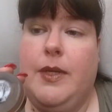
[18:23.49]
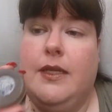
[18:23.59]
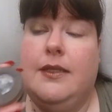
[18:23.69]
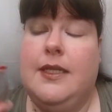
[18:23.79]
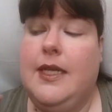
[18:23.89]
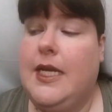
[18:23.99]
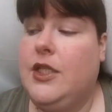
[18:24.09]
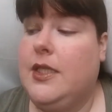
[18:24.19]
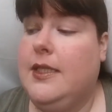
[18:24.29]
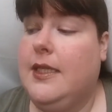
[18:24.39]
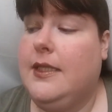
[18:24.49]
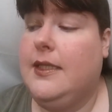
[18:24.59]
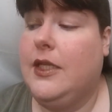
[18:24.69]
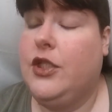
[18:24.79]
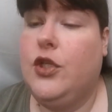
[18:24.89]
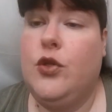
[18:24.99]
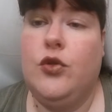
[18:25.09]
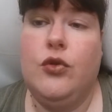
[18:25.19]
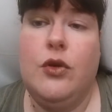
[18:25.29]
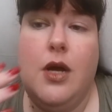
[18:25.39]
because Tenacious is such a
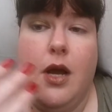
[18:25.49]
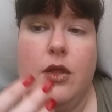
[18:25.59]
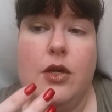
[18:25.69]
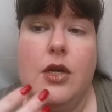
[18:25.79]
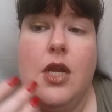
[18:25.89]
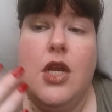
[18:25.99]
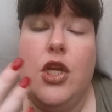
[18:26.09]
neutral color.